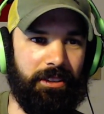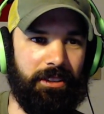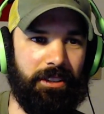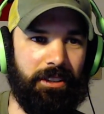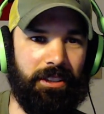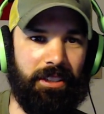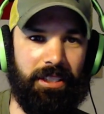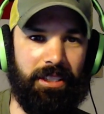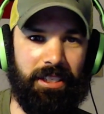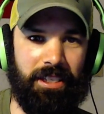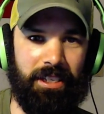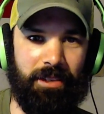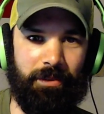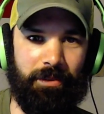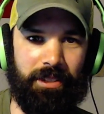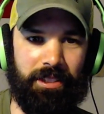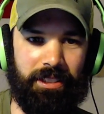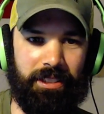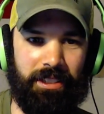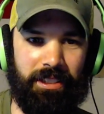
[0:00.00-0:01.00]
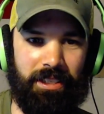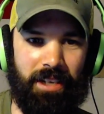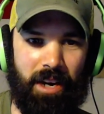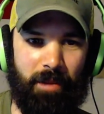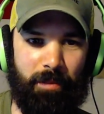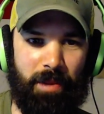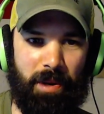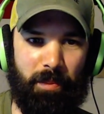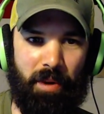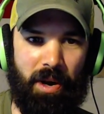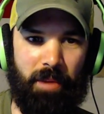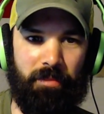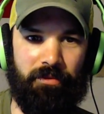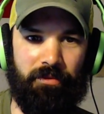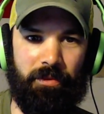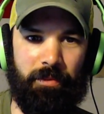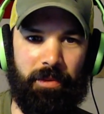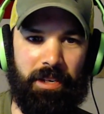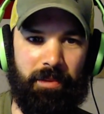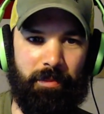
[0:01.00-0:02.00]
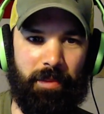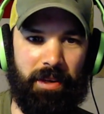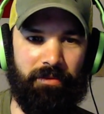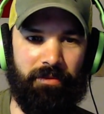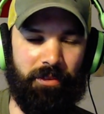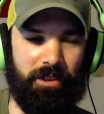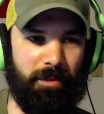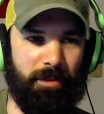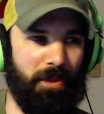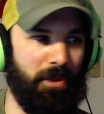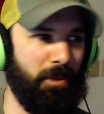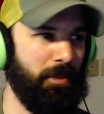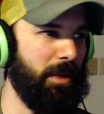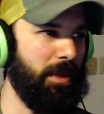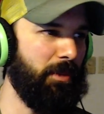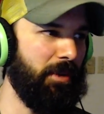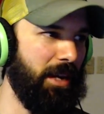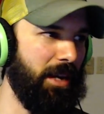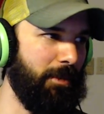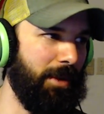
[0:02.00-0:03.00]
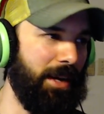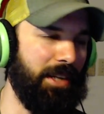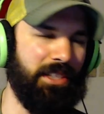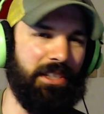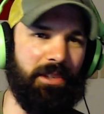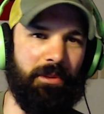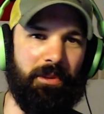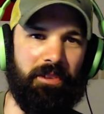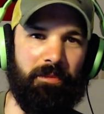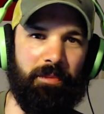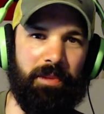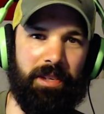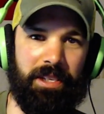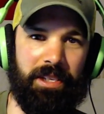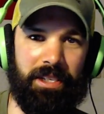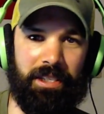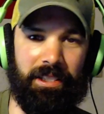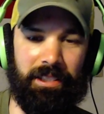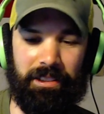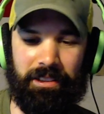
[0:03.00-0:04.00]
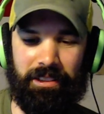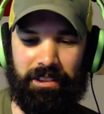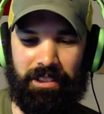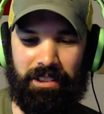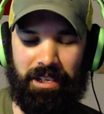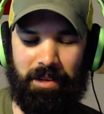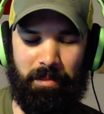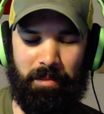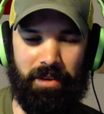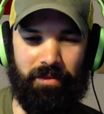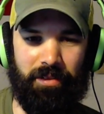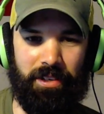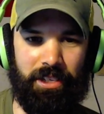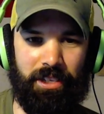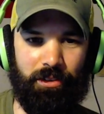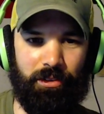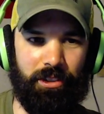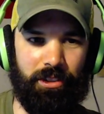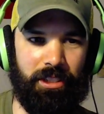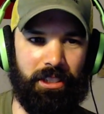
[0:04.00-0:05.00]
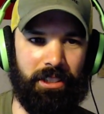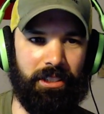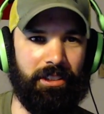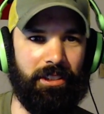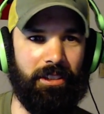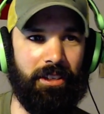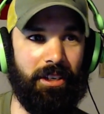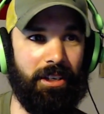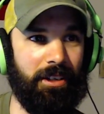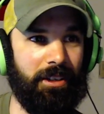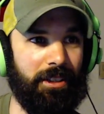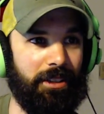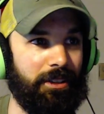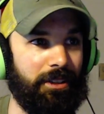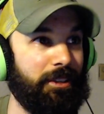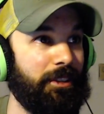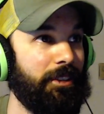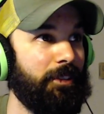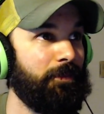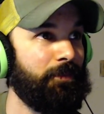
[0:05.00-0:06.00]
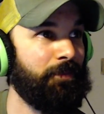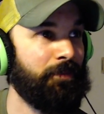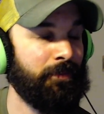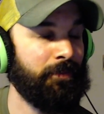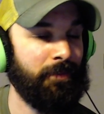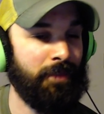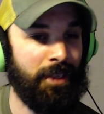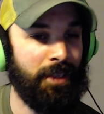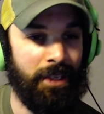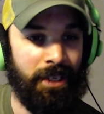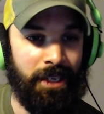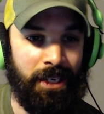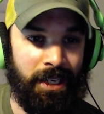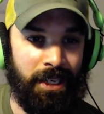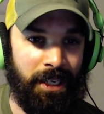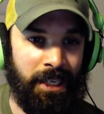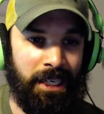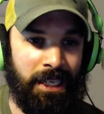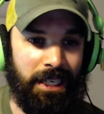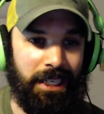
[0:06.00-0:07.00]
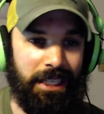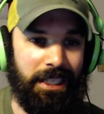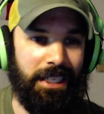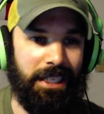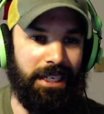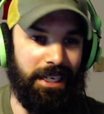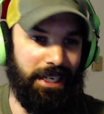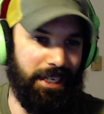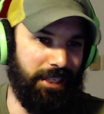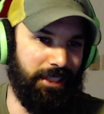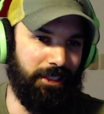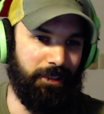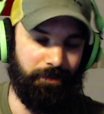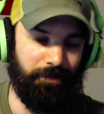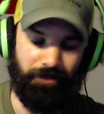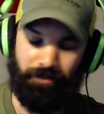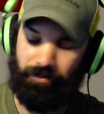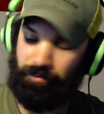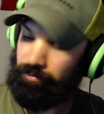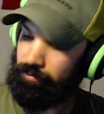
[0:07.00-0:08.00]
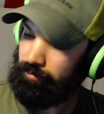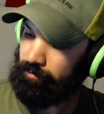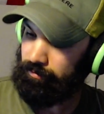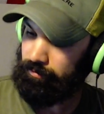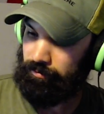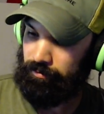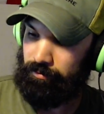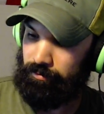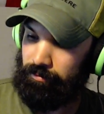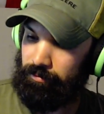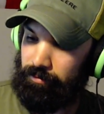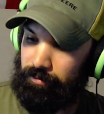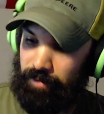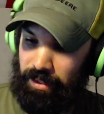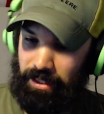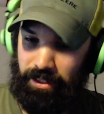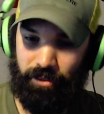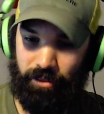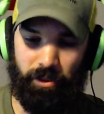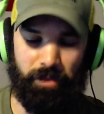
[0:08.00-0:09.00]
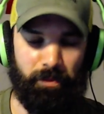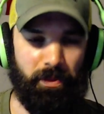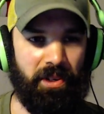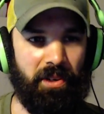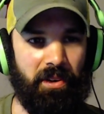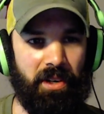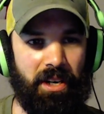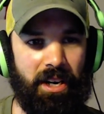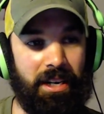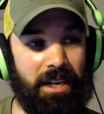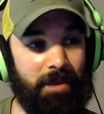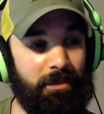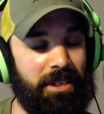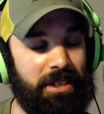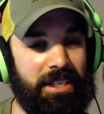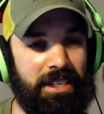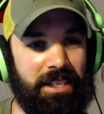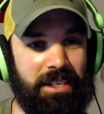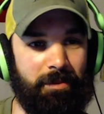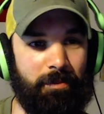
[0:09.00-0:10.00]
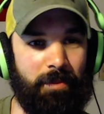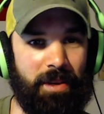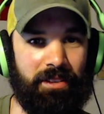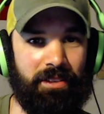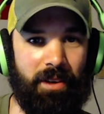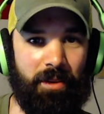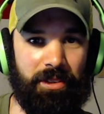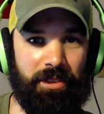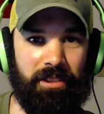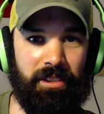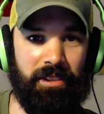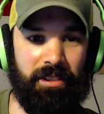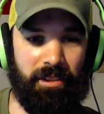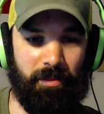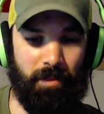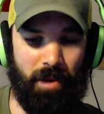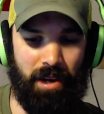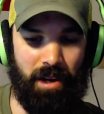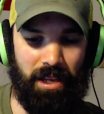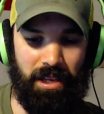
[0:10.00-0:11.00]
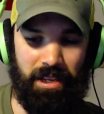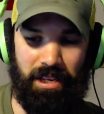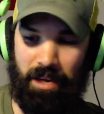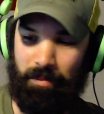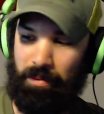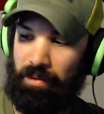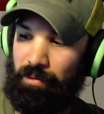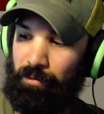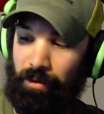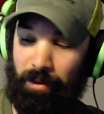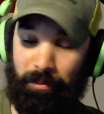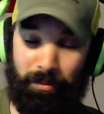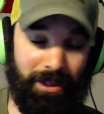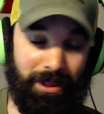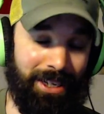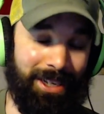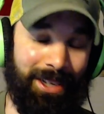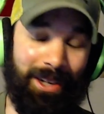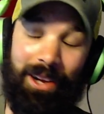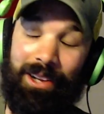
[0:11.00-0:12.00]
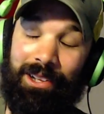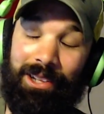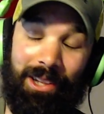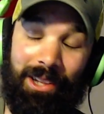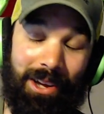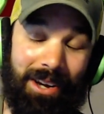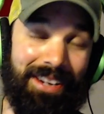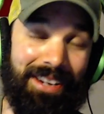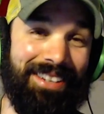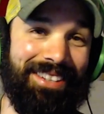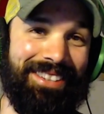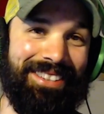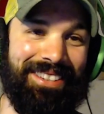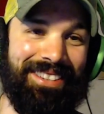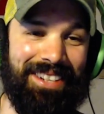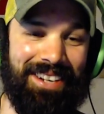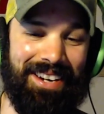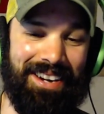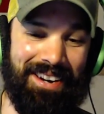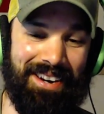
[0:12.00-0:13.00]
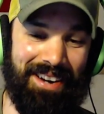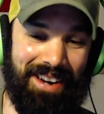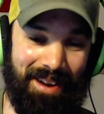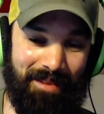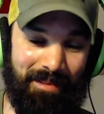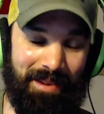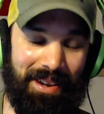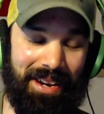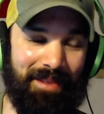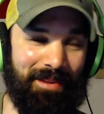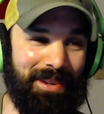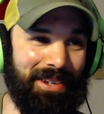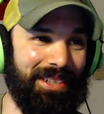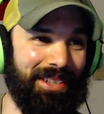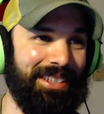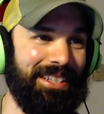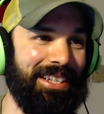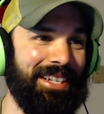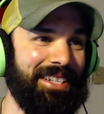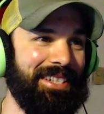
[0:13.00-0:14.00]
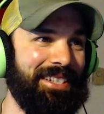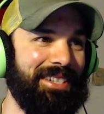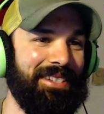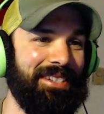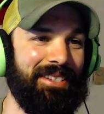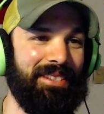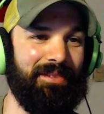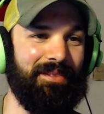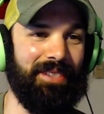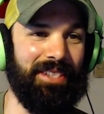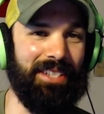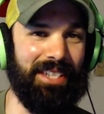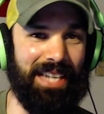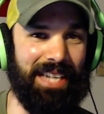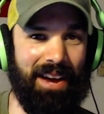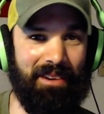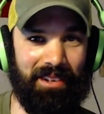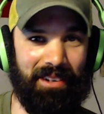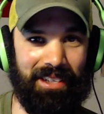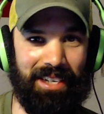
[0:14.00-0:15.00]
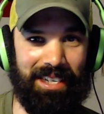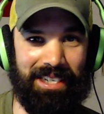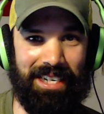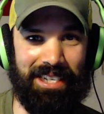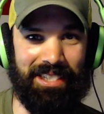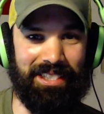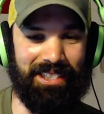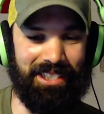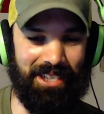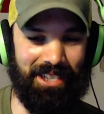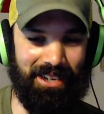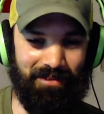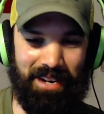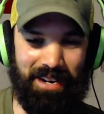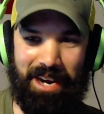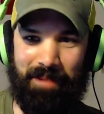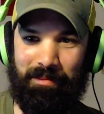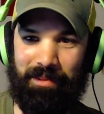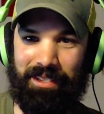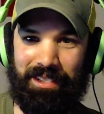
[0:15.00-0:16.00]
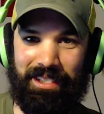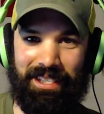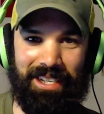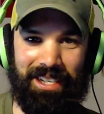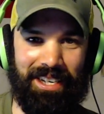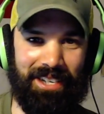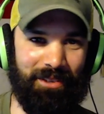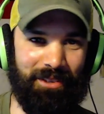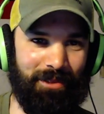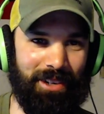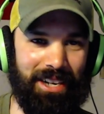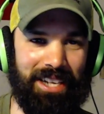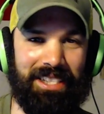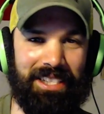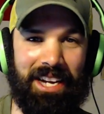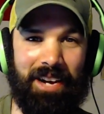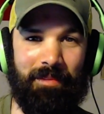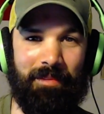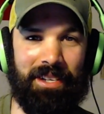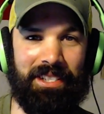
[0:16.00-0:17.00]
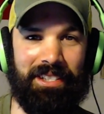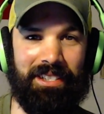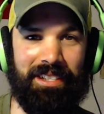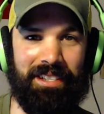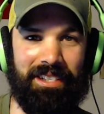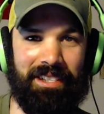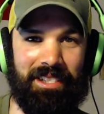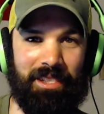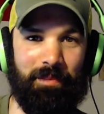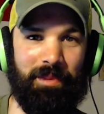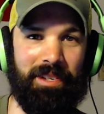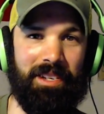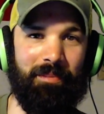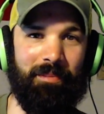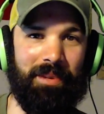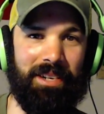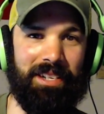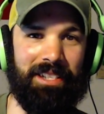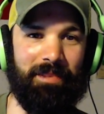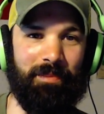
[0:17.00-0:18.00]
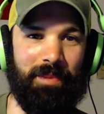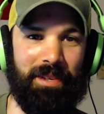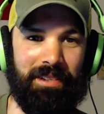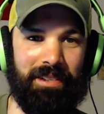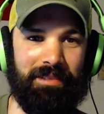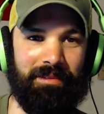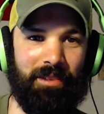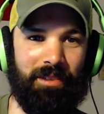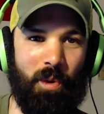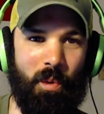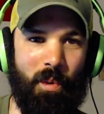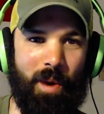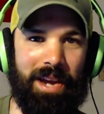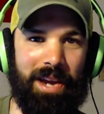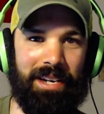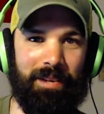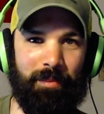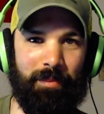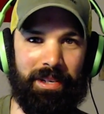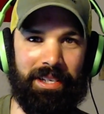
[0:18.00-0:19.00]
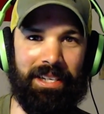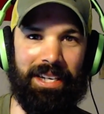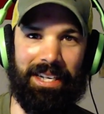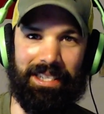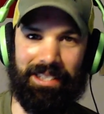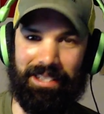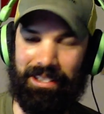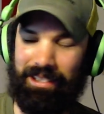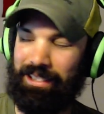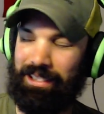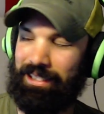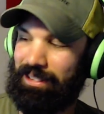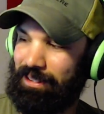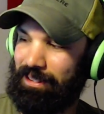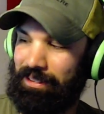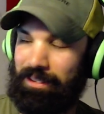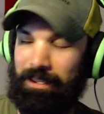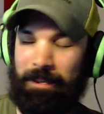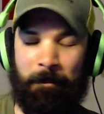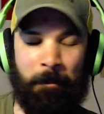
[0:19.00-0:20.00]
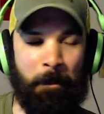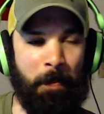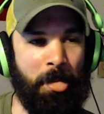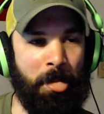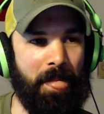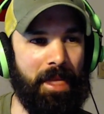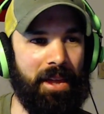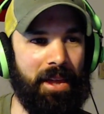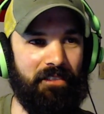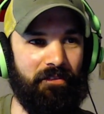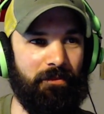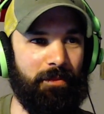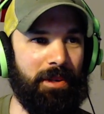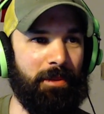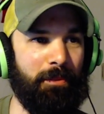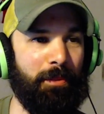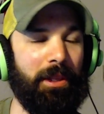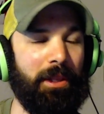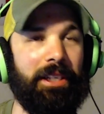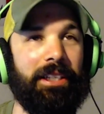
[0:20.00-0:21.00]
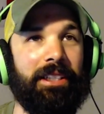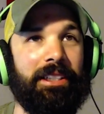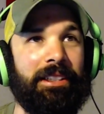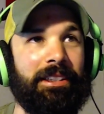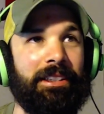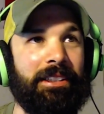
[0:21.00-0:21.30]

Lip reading: it was not a big problem for me, but for some other people, I imagine it would have been a bit of an interesting scenario. So anyhow, yeah, so what's been going on? I've been messing around with the Seasons mod lately. I've been playing a lot. I mean a lot of Counter Line actually, off camera. I don't realize how much it's been, but it's been quite a bit actually. So I've been playing...